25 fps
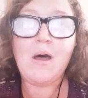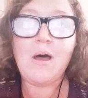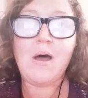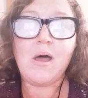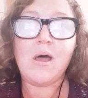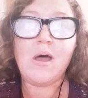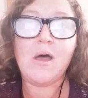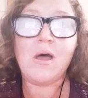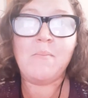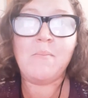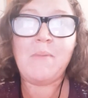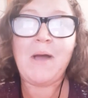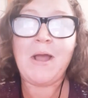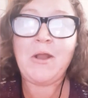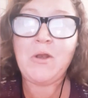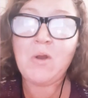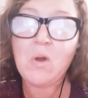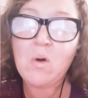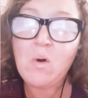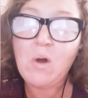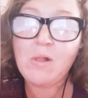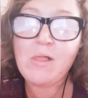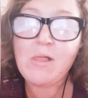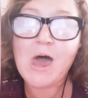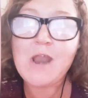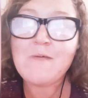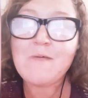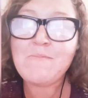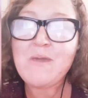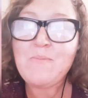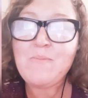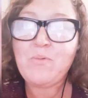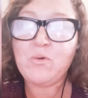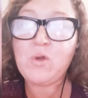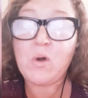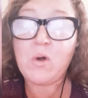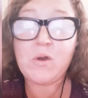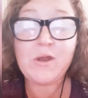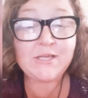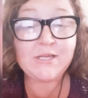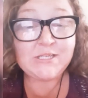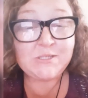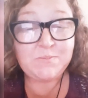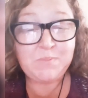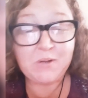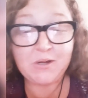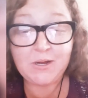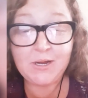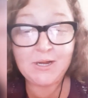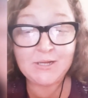I know a lot of people don't
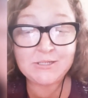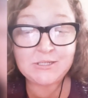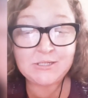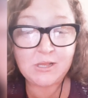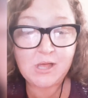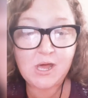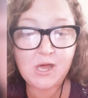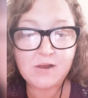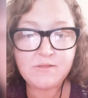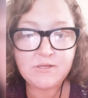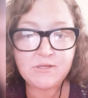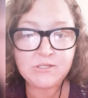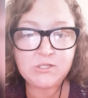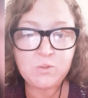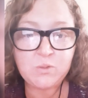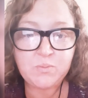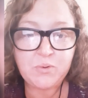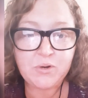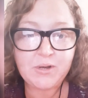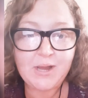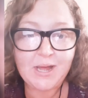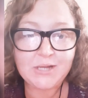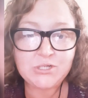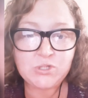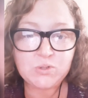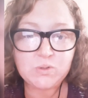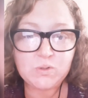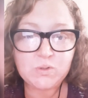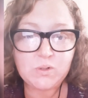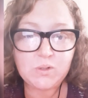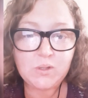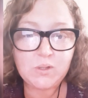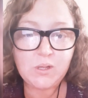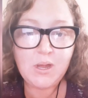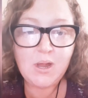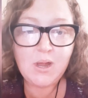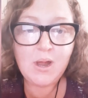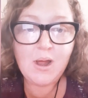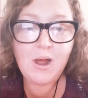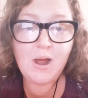experience a lot of the supernatural.